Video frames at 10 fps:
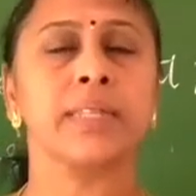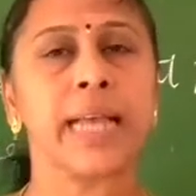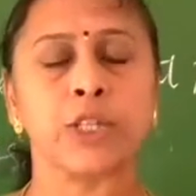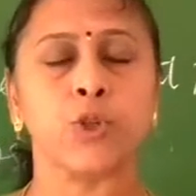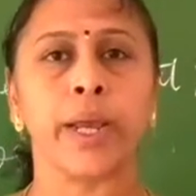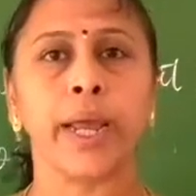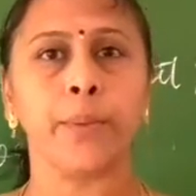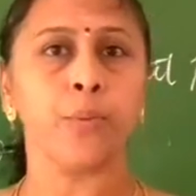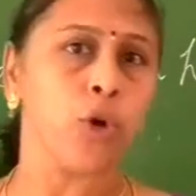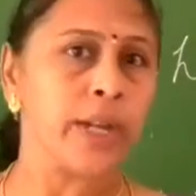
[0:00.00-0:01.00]
Sanctuary
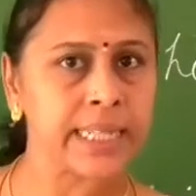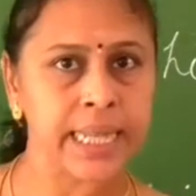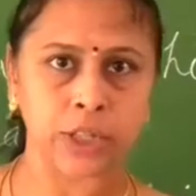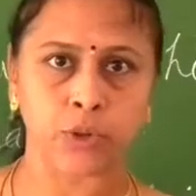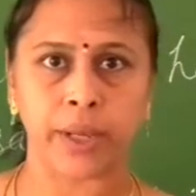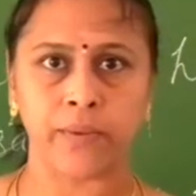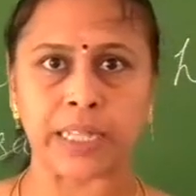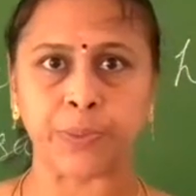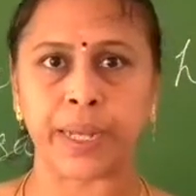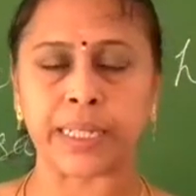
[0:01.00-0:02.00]
and Bori Sanctuary
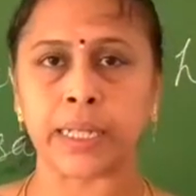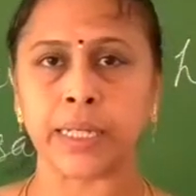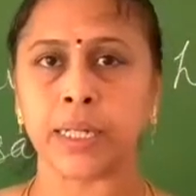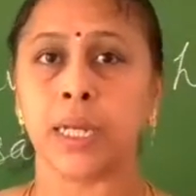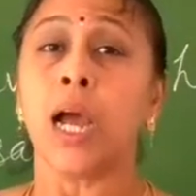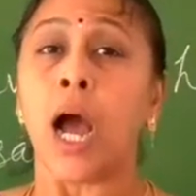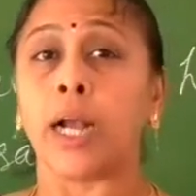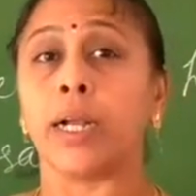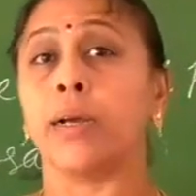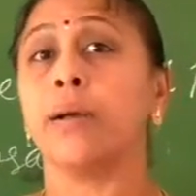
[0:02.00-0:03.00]
was present,
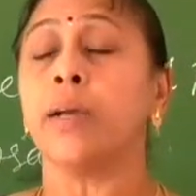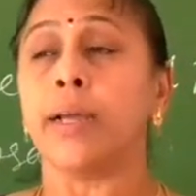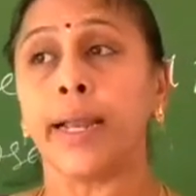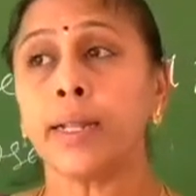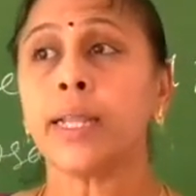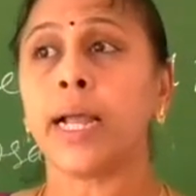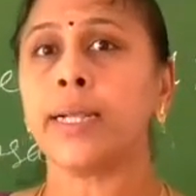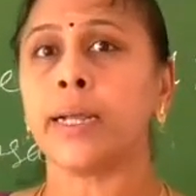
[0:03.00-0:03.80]
and in that